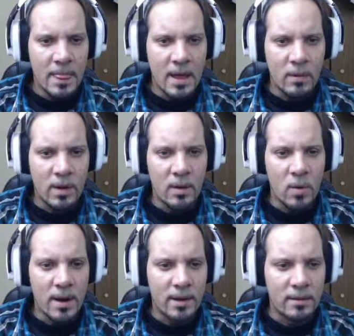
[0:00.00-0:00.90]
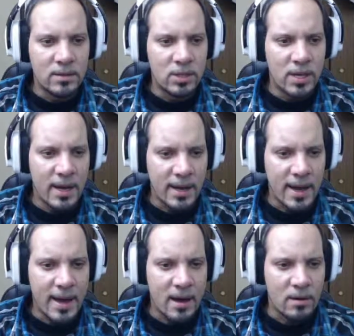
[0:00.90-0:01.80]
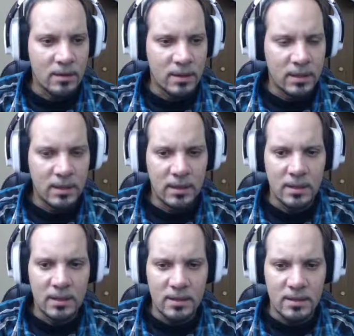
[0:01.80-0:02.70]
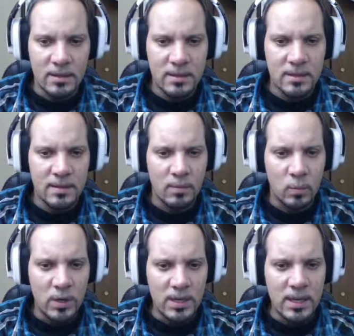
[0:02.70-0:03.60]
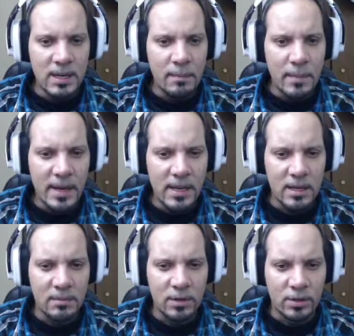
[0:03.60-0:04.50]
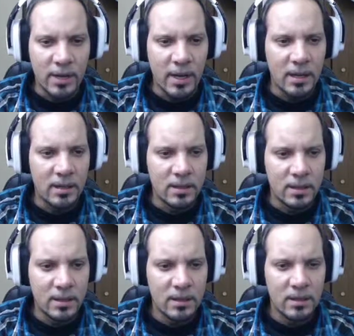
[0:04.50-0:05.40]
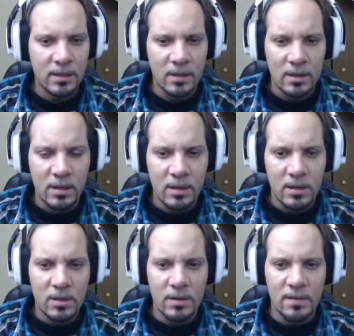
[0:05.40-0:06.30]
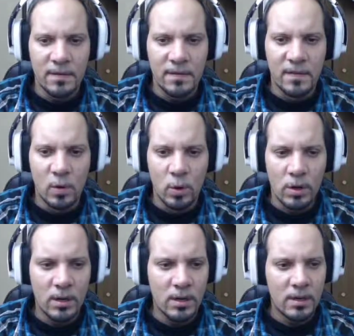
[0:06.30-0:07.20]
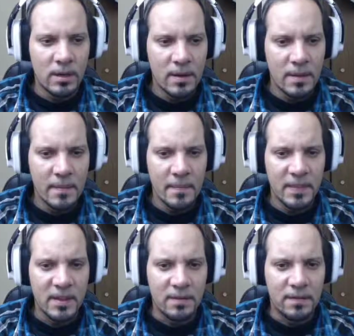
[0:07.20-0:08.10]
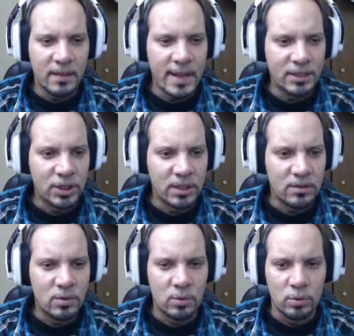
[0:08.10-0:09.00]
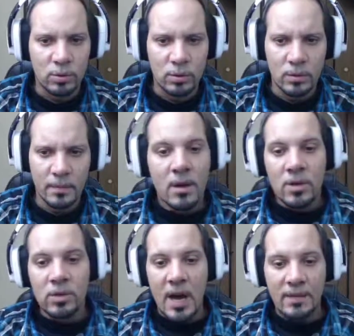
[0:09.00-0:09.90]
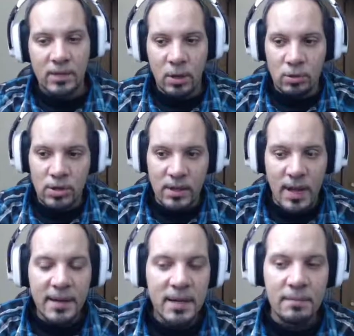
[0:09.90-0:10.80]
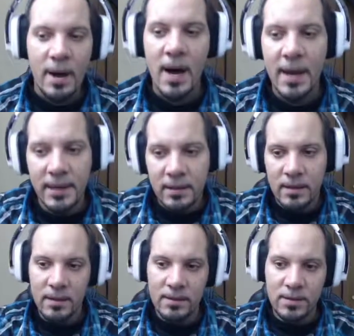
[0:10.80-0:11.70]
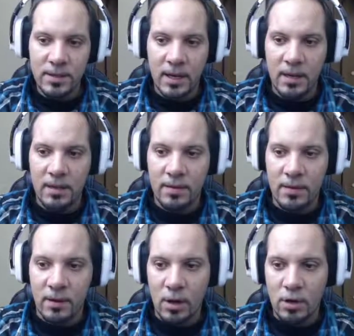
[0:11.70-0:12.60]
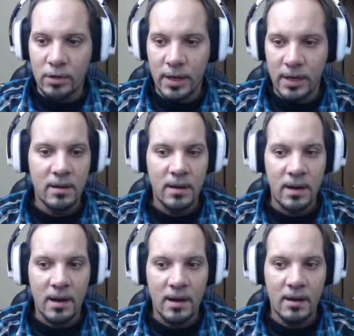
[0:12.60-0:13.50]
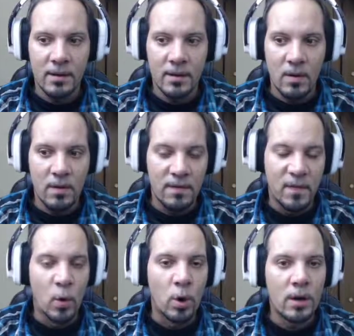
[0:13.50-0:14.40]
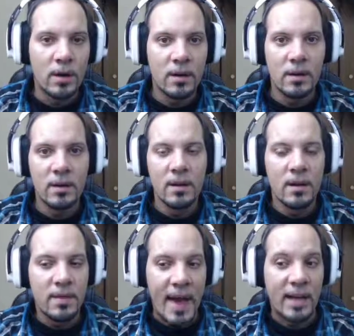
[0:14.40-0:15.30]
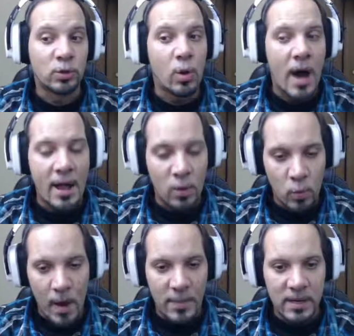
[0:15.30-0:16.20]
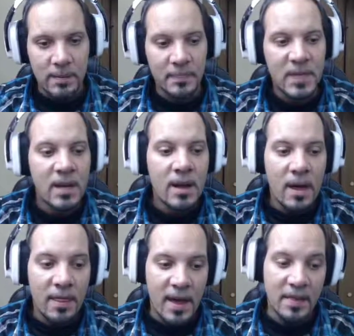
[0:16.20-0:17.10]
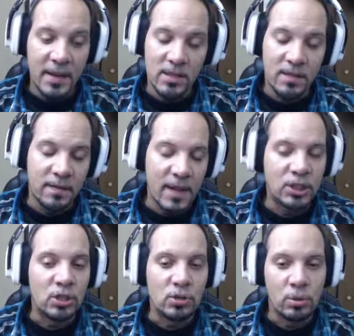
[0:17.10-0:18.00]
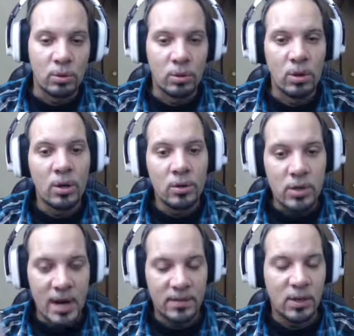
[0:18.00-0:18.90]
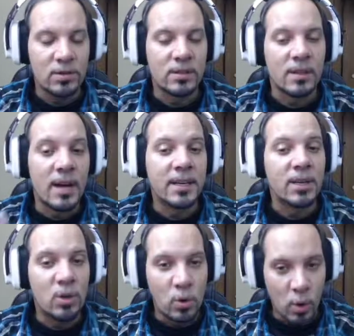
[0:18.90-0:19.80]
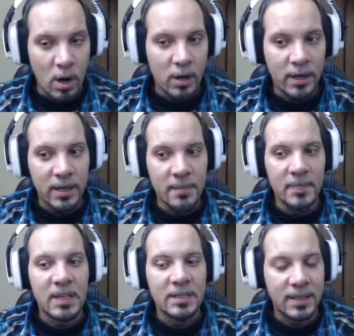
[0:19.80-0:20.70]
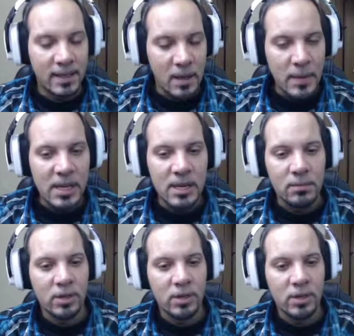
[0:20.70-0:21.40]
Now what I want to check out is we need medium grade for the fletching tool. You have to go to the Lugian Mine to get the low grade for the actual hollow weapon. Then to get the fletching tool, you have to go to the Lugian Quarry to get the medium